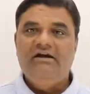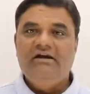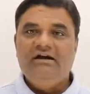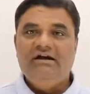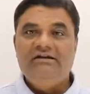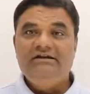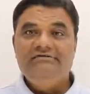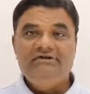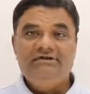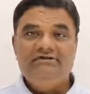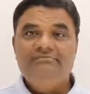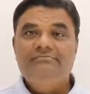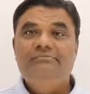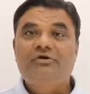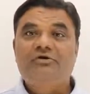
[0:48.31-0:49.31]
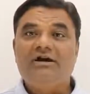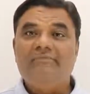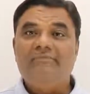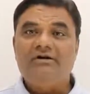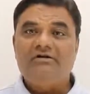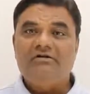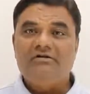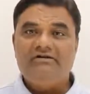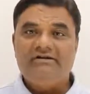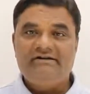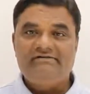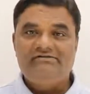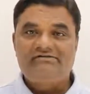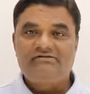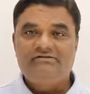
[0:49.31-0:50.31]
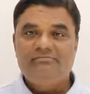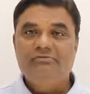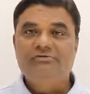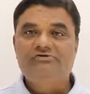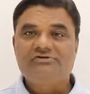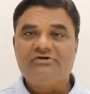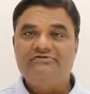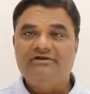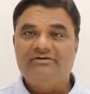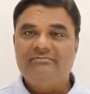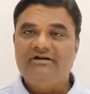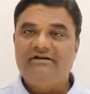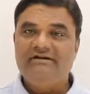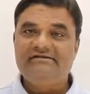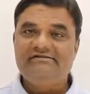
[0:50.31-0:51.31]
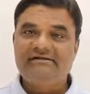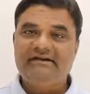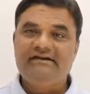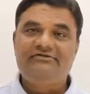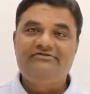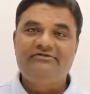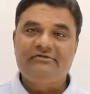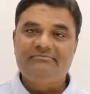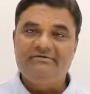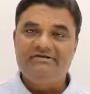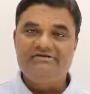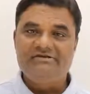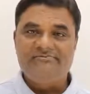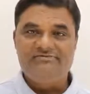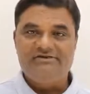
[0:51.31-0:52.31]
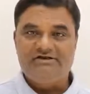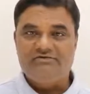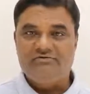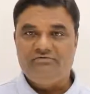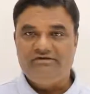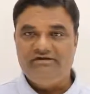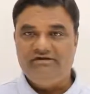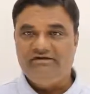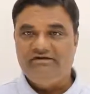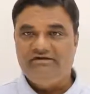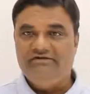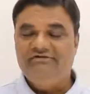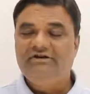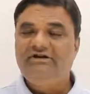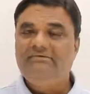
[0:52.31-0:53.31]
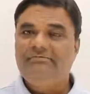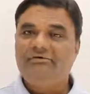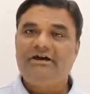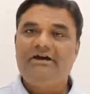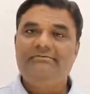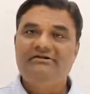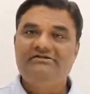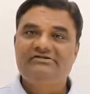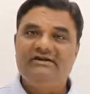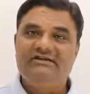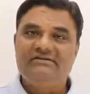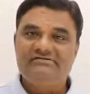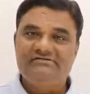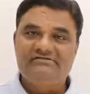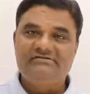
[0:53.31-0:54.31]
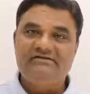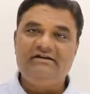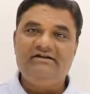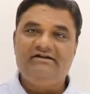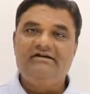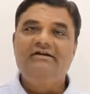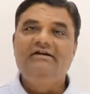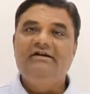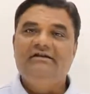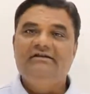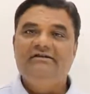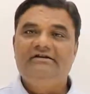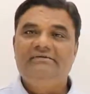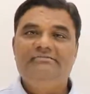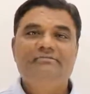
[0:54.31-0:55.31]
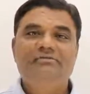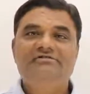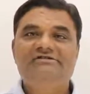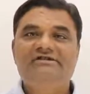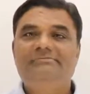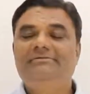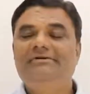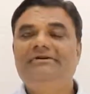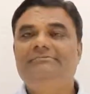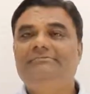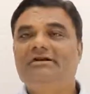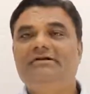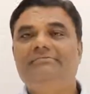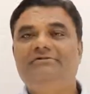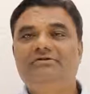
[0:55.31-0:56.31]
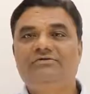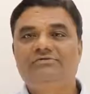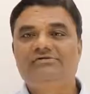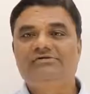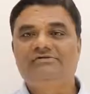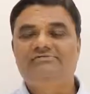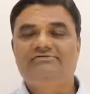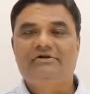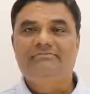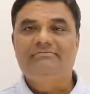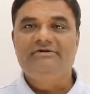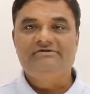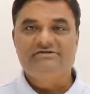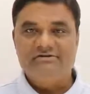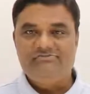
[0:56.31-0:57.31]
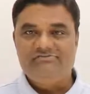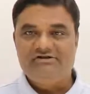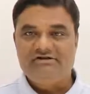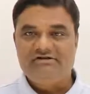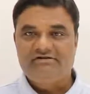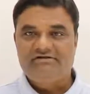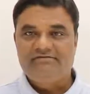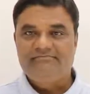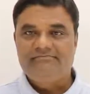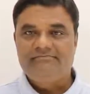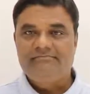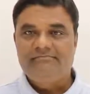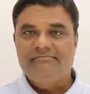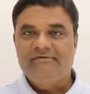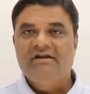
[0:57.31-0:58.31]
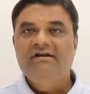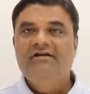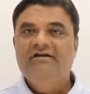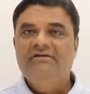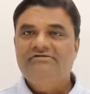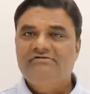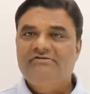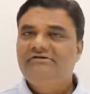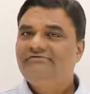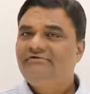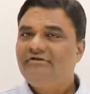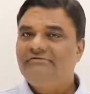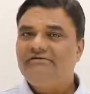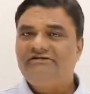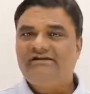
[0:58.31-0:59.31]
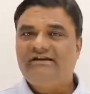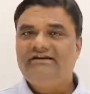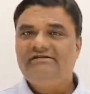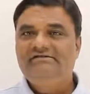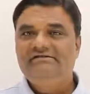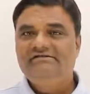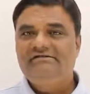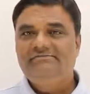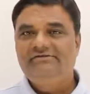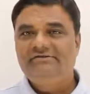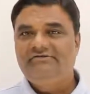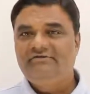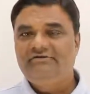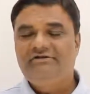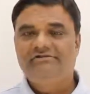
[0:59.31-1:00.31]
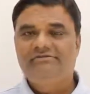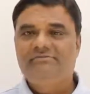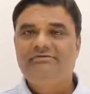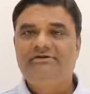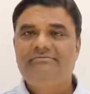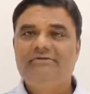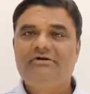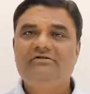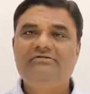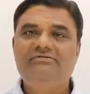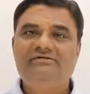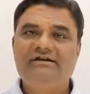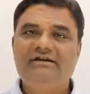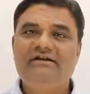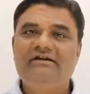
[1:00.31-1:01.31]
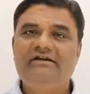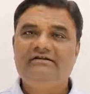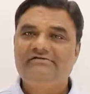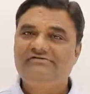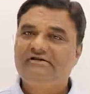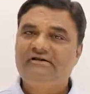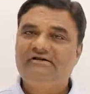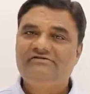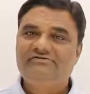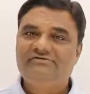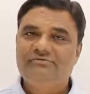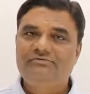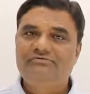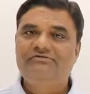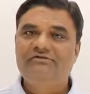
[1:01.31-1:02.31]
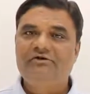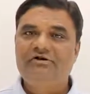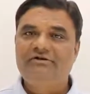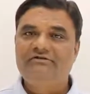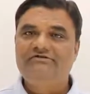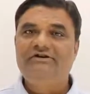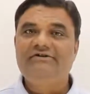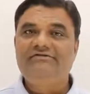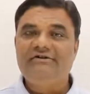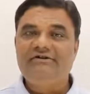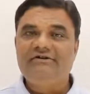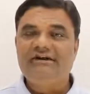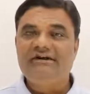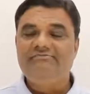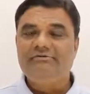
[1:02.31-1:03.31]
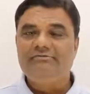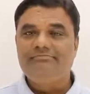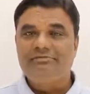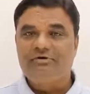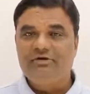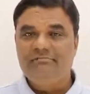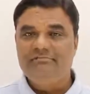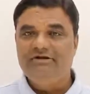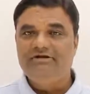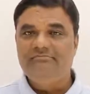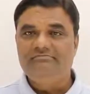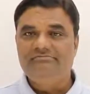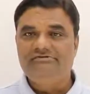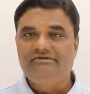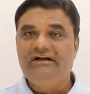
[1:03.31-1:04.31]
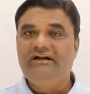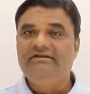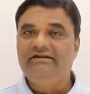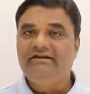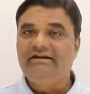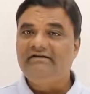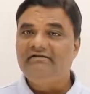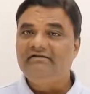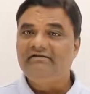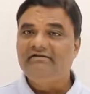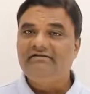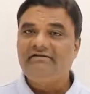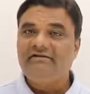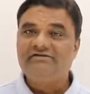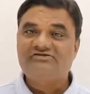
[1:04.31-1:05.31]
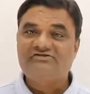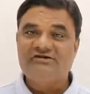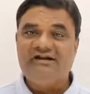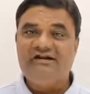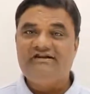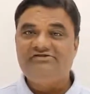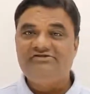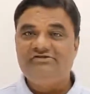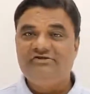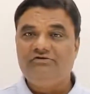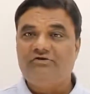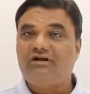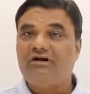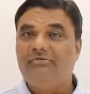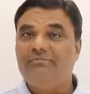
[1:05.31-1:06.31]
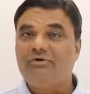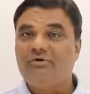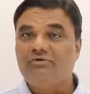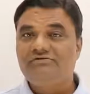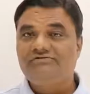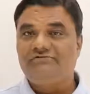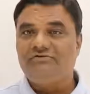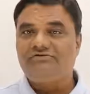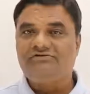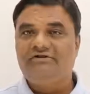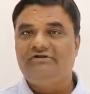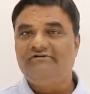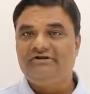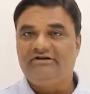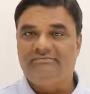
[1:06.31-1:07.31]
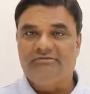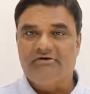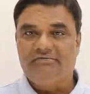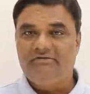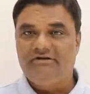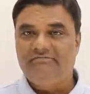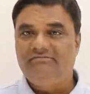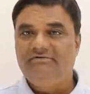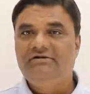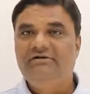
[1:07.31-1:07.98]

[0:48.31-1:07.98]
And even programming contest, most of them are designed from this subject only. If any programming challenge is there, they pick up the questions from this subject. So this is one of the challenging subjects for the student because they a chance to solve different type of problems and they get the strategy or approach for solving the problem.